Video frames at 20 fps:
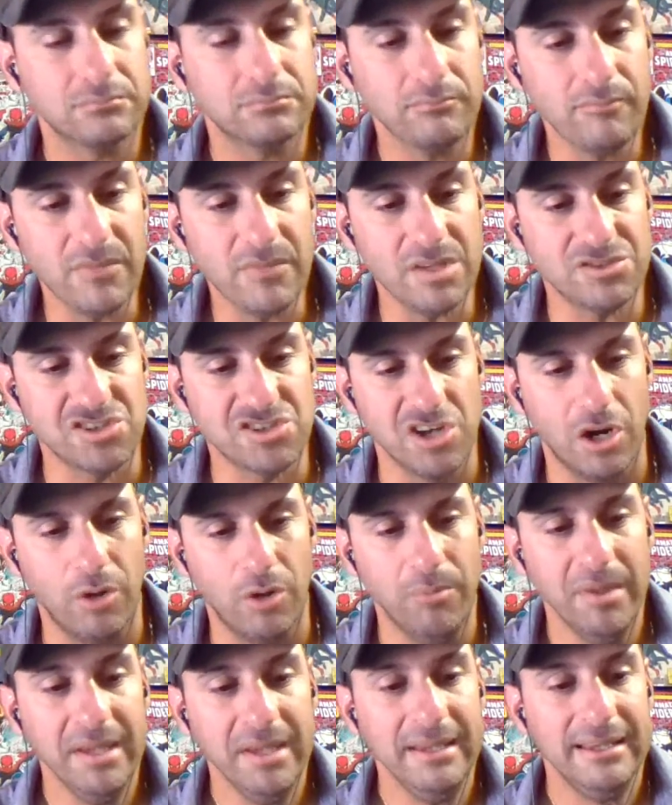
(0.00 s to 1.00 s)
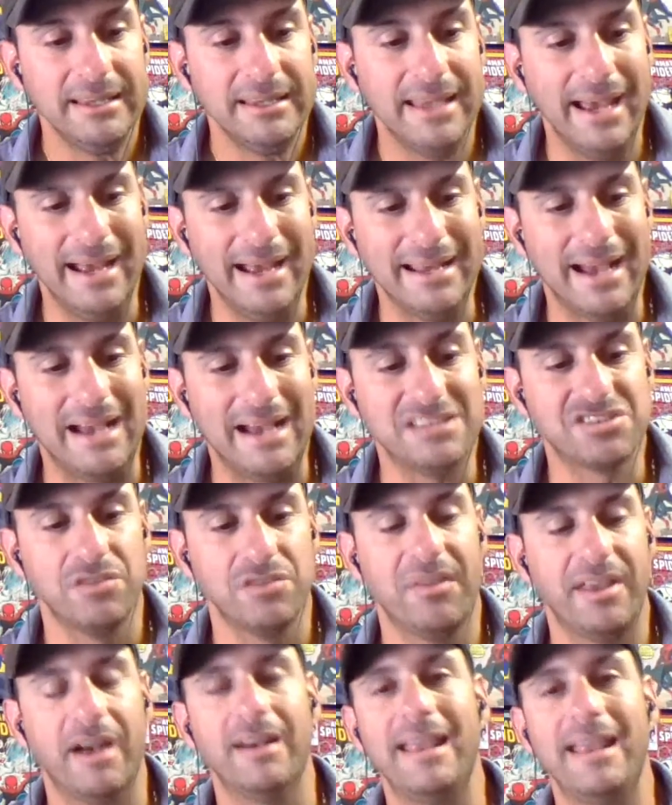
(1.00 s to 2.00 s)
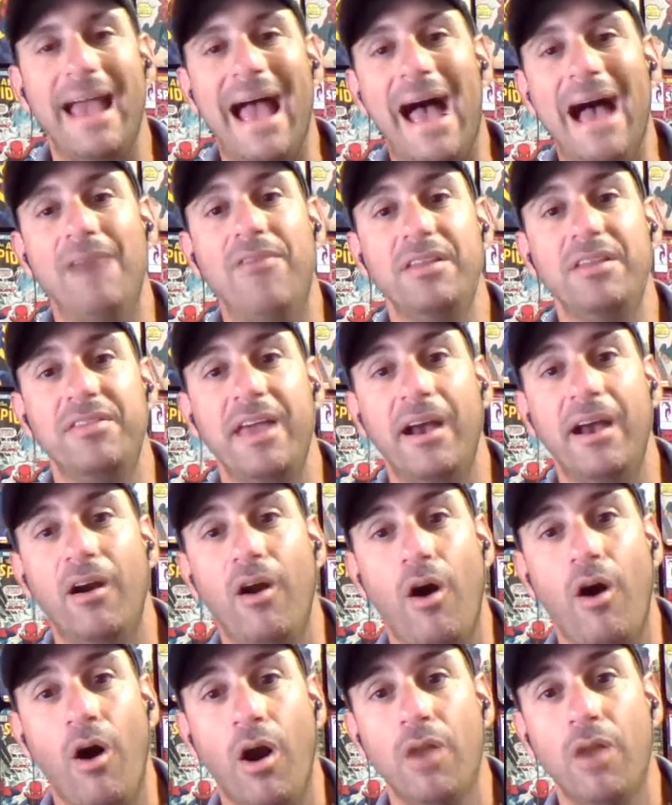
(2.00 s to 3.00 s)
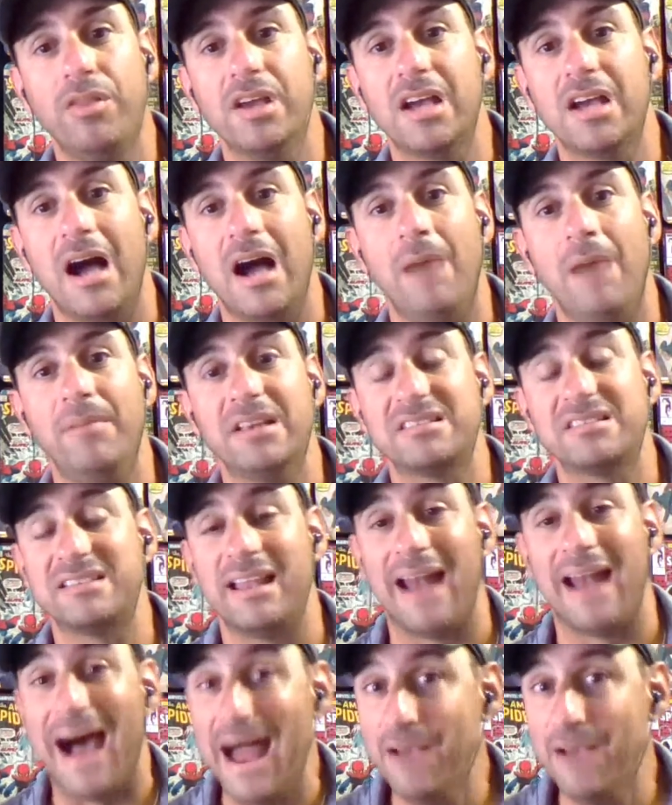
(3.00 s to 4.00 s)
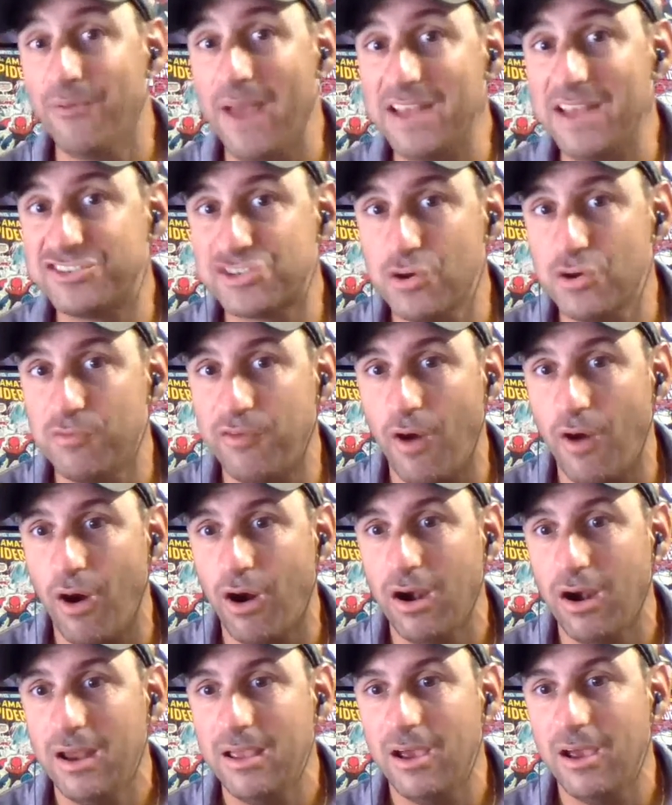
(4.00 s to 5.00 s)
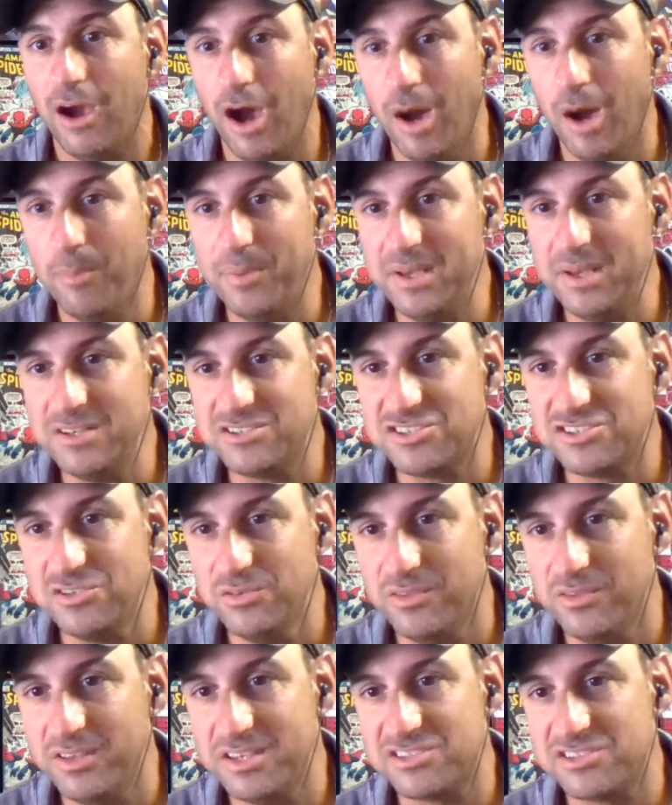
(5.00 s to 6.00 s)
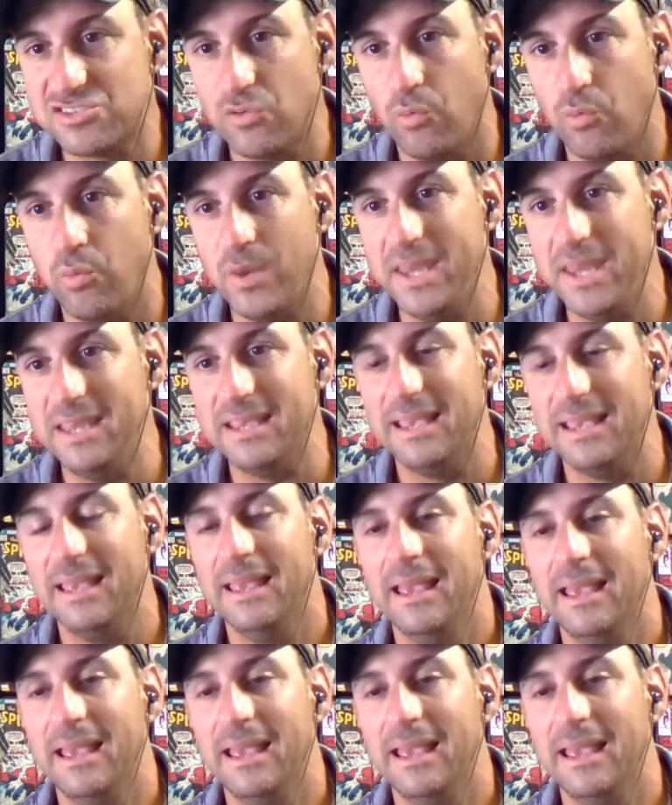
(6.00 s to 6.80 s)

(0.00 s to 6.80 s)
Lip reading: So yeah, guys. So there you have it. There are the comics that I read so far up into this week.